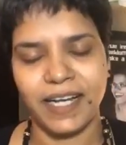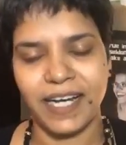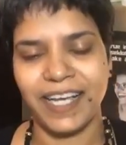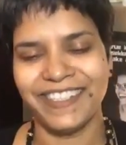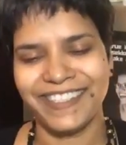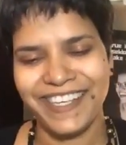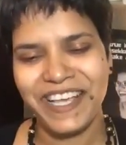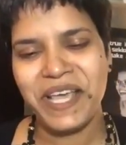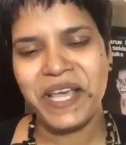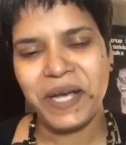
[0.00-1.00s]
clients.
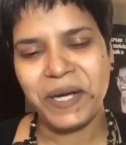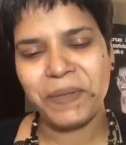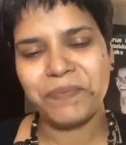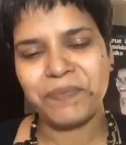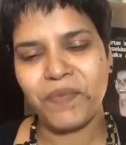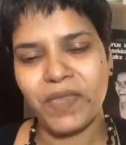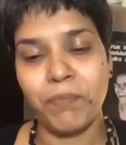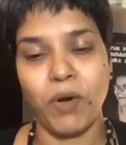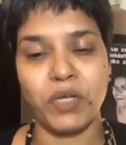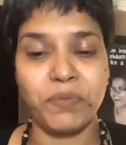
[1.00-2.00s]

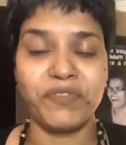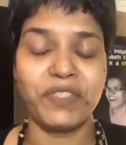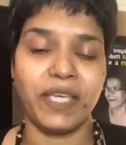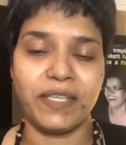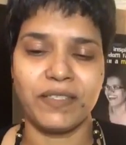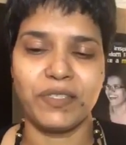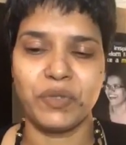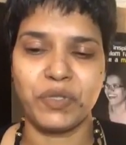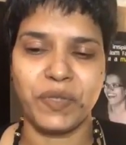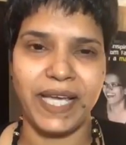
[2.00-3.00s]
The bottom of the
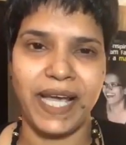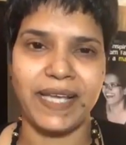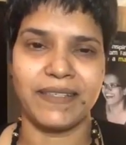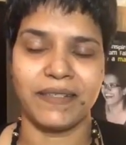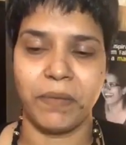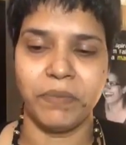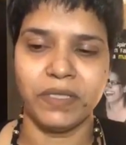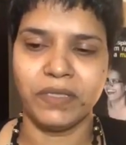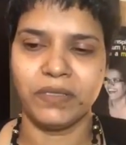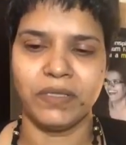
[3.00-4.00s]
cases usually has a
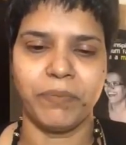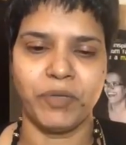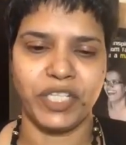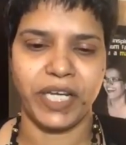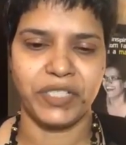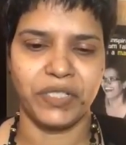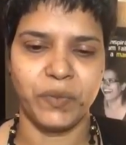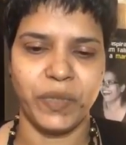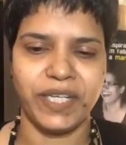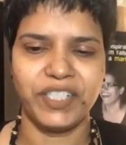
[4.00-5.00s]
rubber
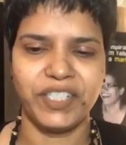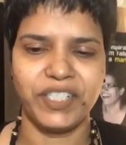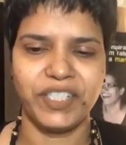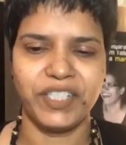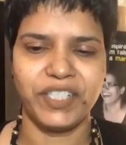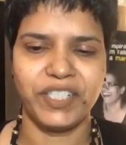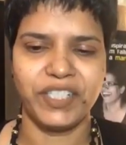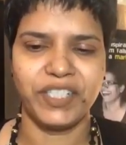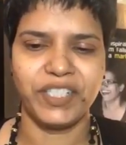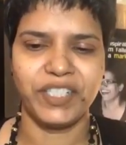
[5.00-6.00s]
protection where it
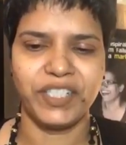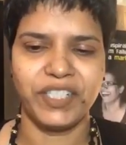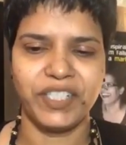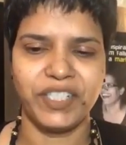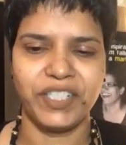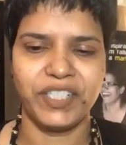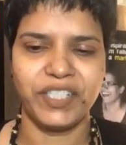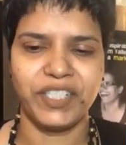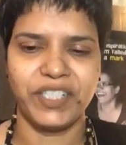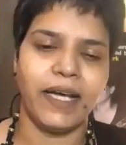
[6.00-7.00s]
on the
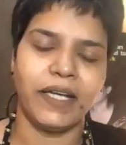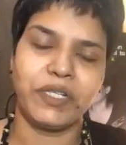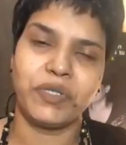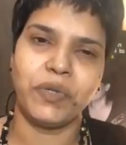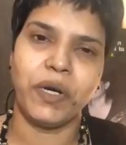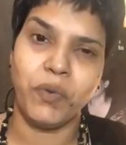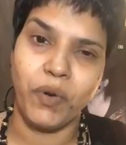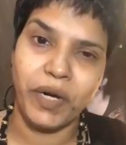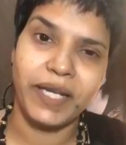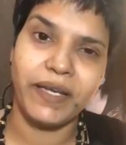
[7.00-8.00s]
ground to
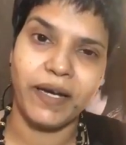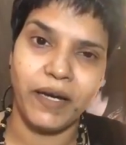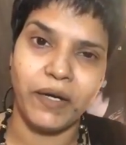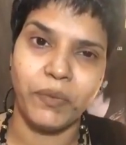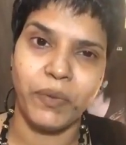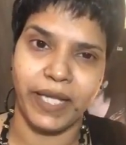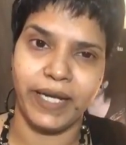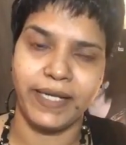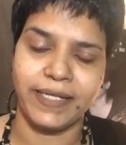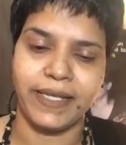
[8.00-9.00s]
avoid
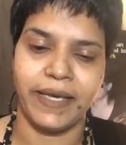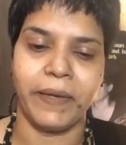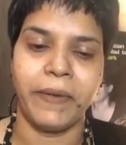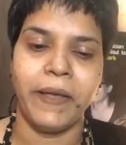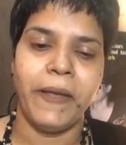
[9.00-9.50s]
wear and tear.